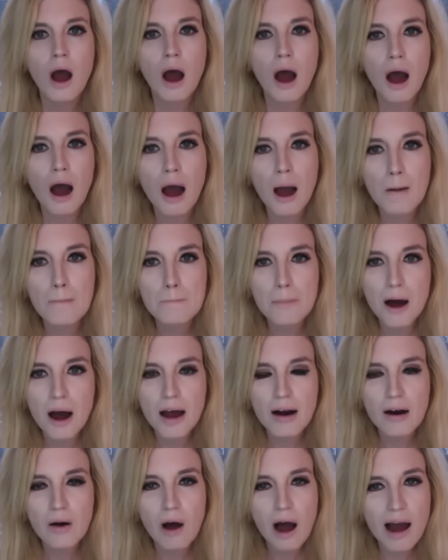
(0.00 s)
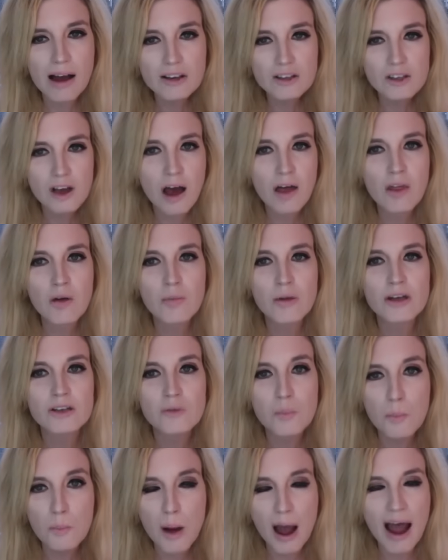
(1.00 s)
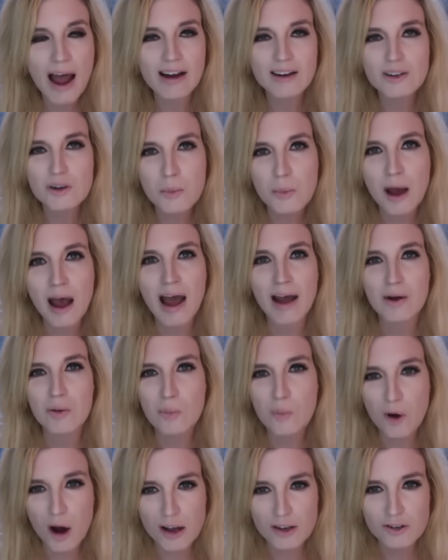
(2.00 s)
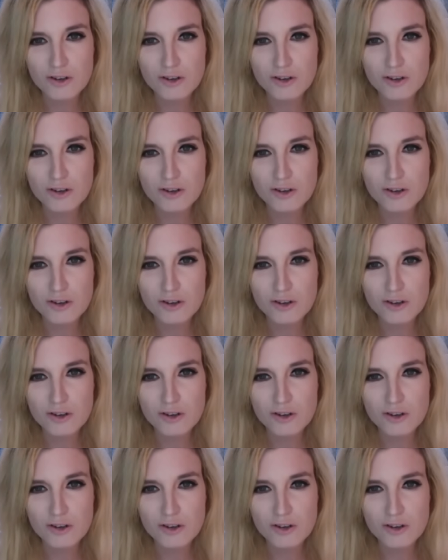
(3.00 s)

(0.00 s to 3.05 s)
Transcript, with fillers: Uh, but I saw them as back-to-back press